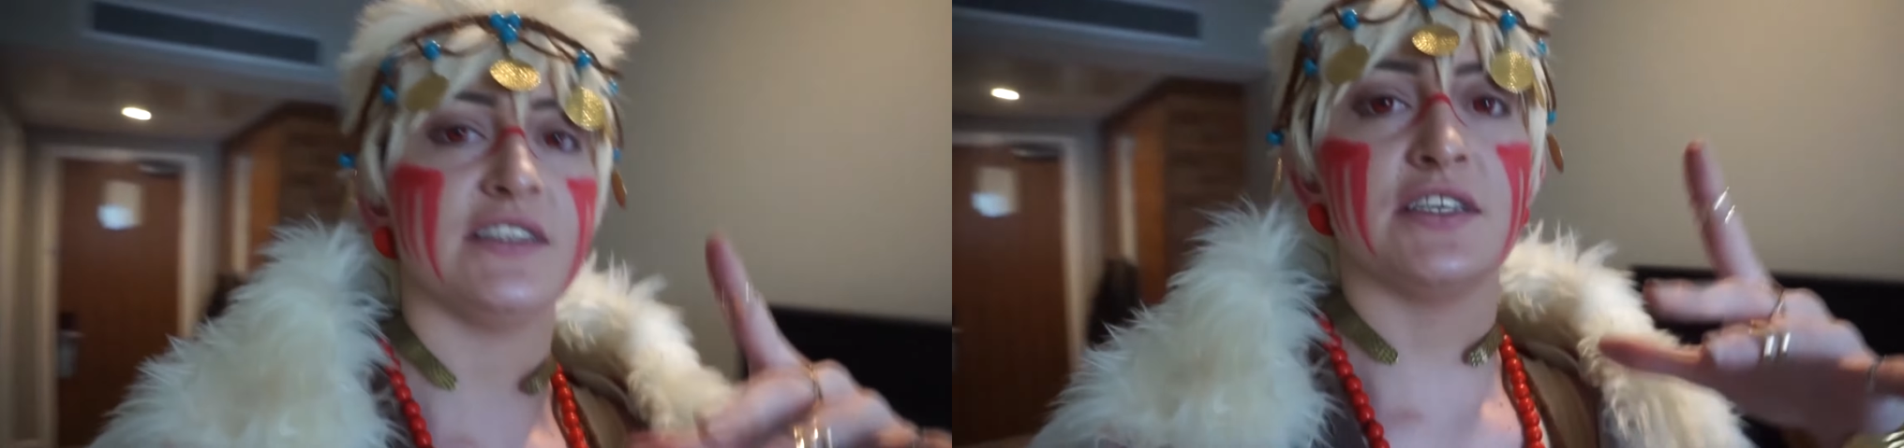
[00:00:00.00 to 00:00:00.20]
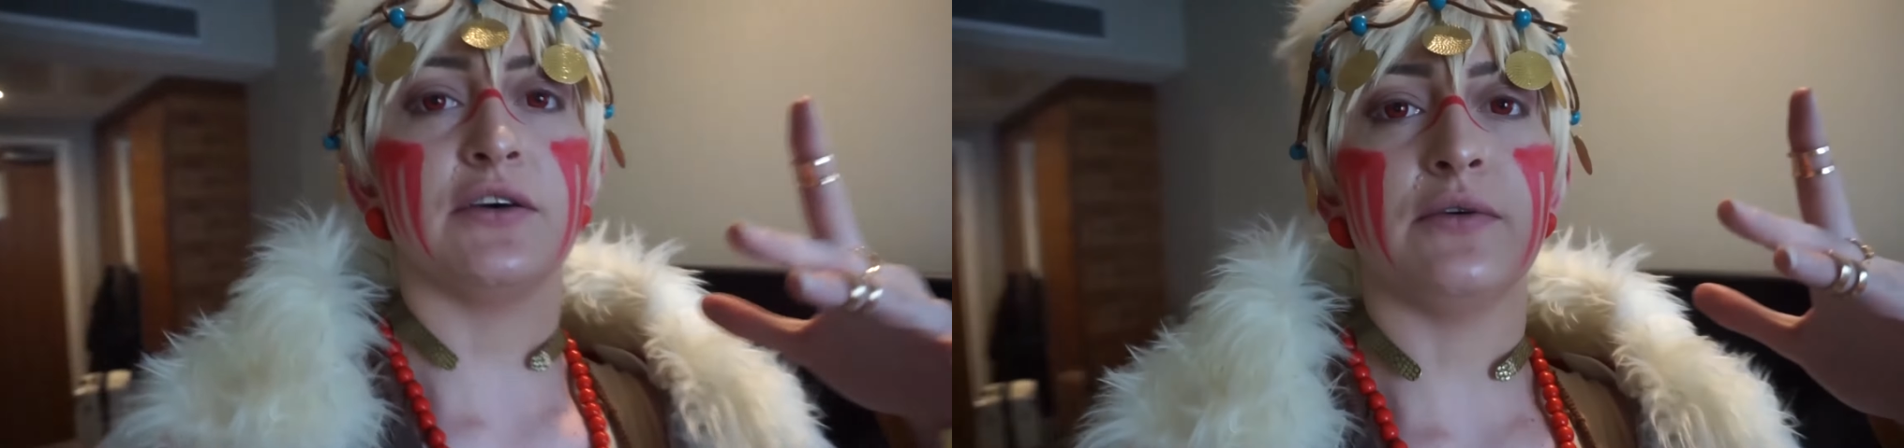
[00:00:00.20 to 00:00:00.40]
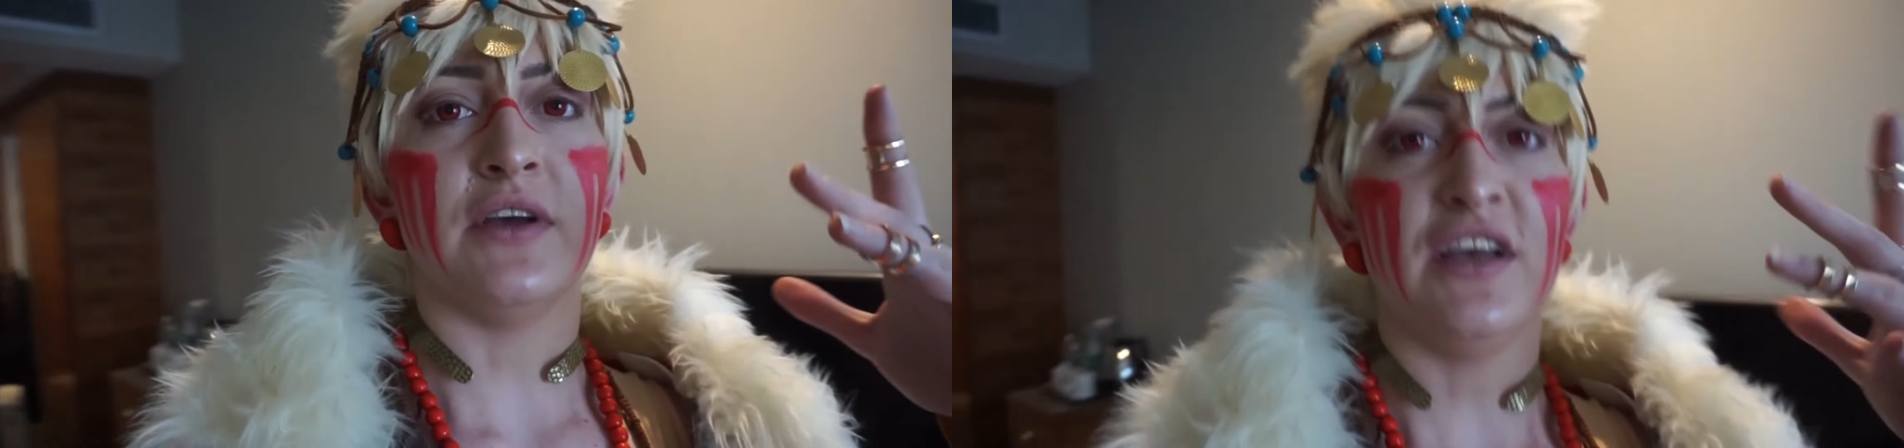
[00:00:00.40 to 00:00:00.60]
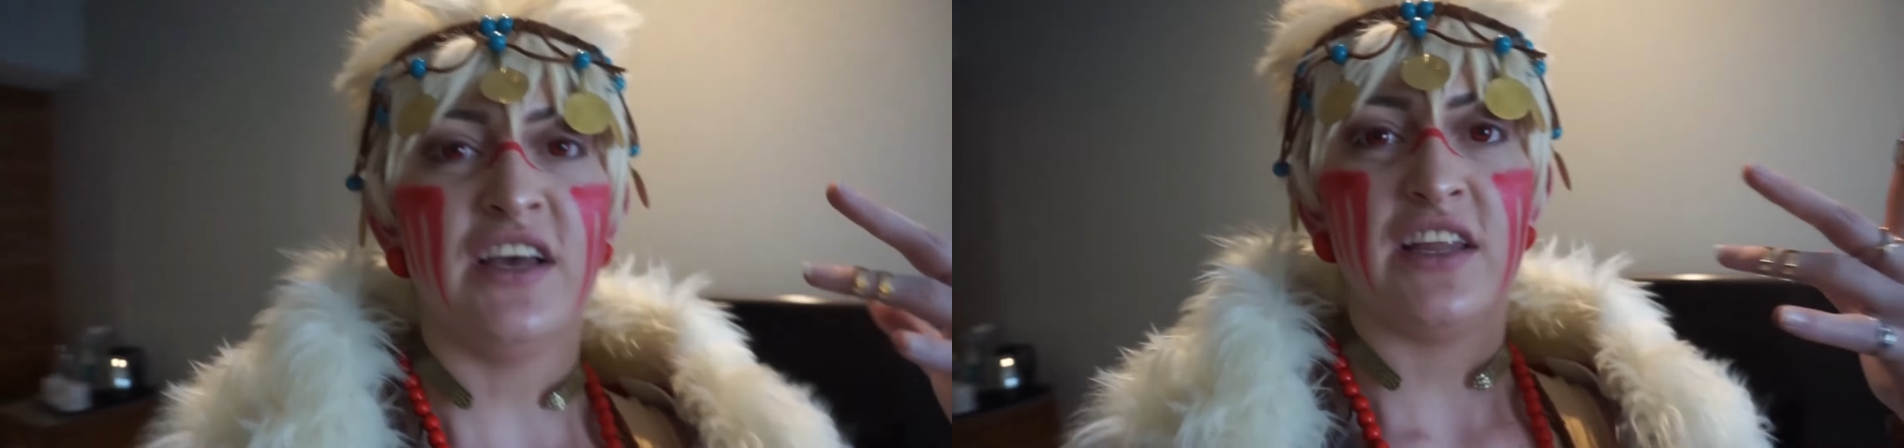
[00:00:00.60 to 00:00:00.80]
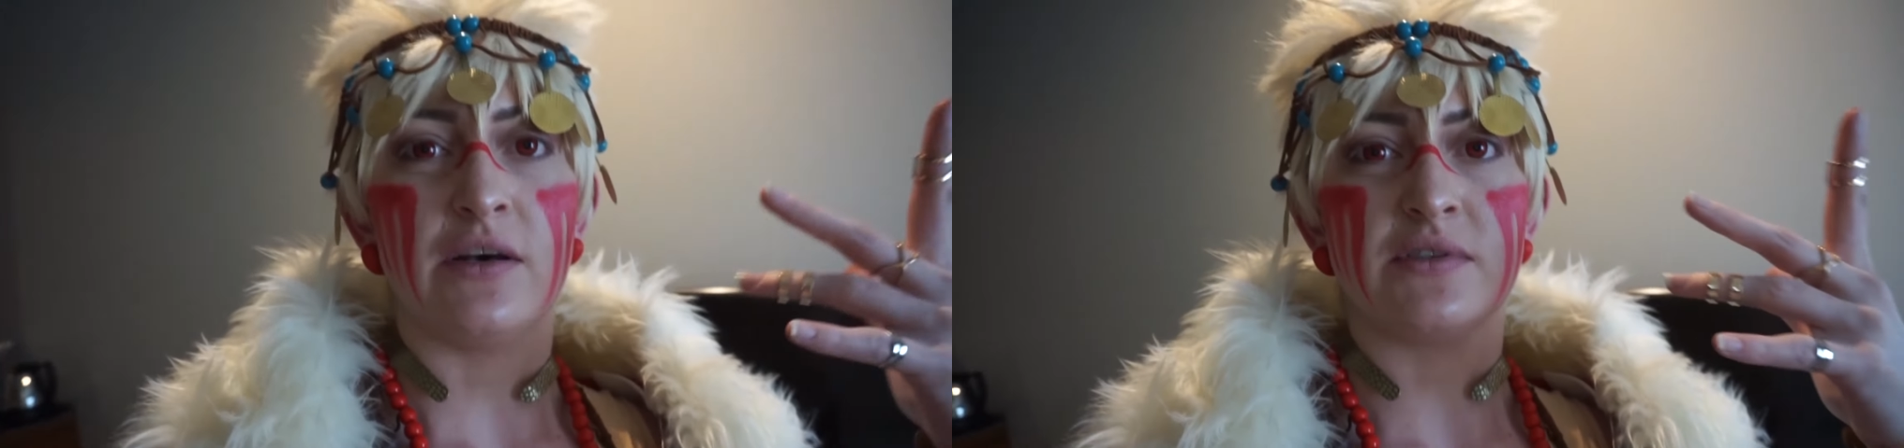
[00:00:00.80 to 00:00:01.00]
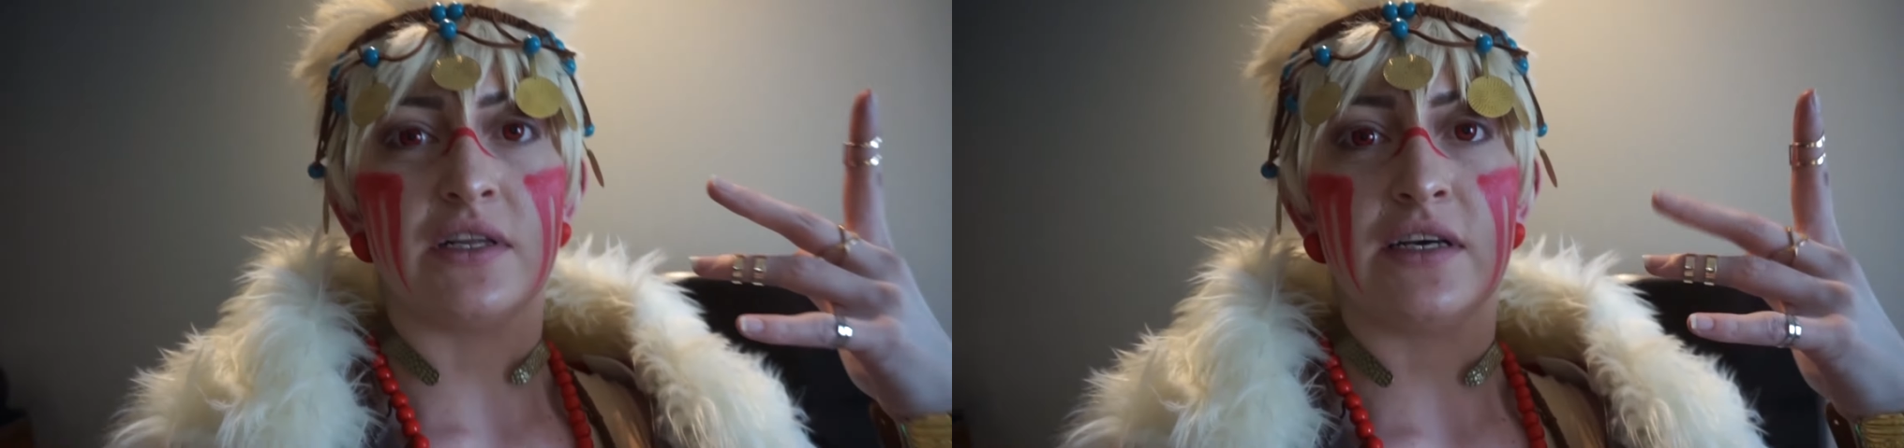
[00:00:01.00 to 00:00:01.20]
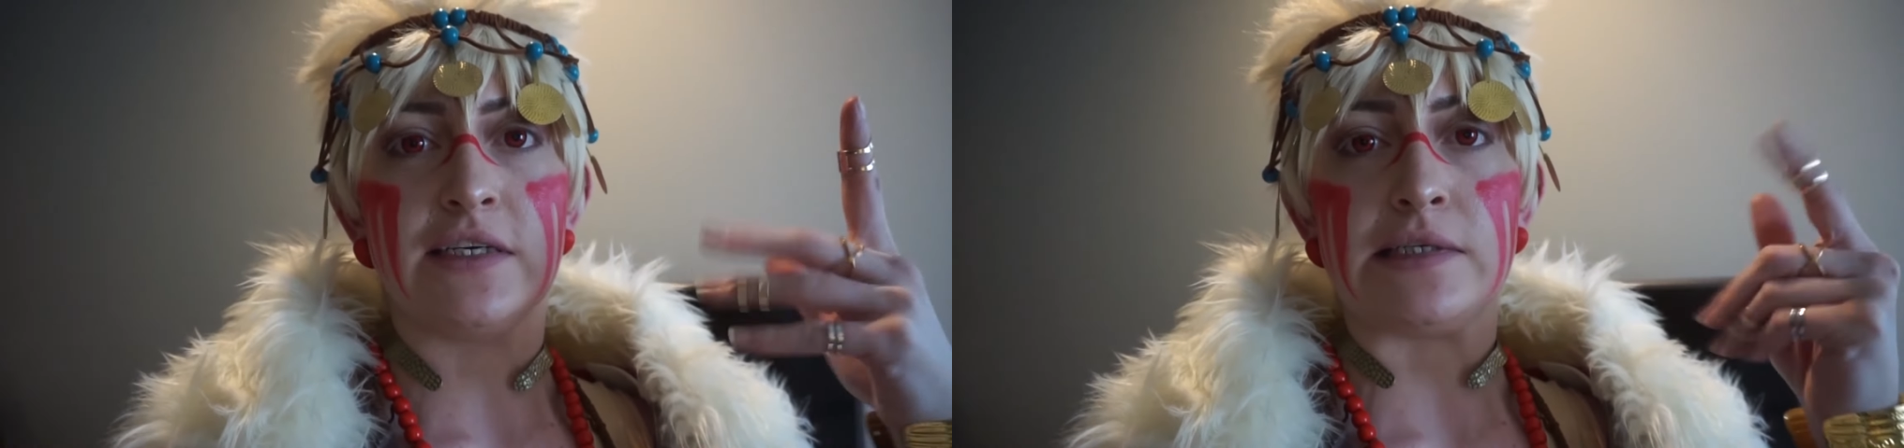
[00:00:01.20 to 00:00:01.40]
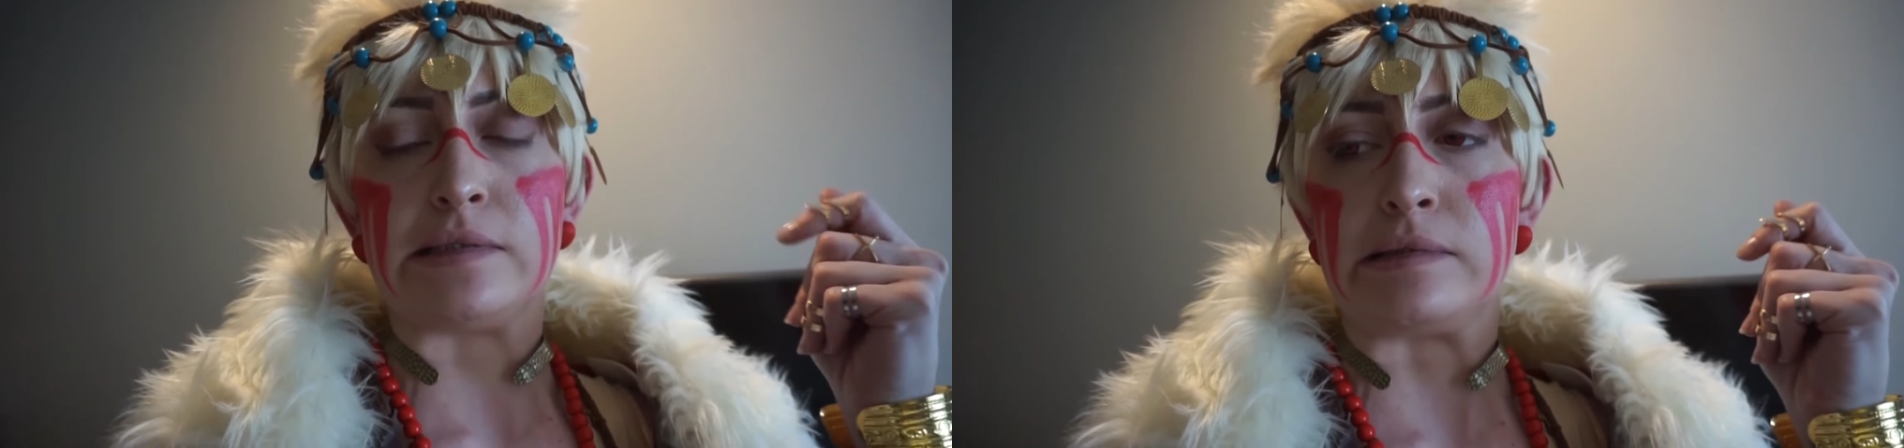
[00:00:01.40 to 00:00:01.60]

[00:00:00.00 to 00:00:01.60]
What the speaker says: so that was at like,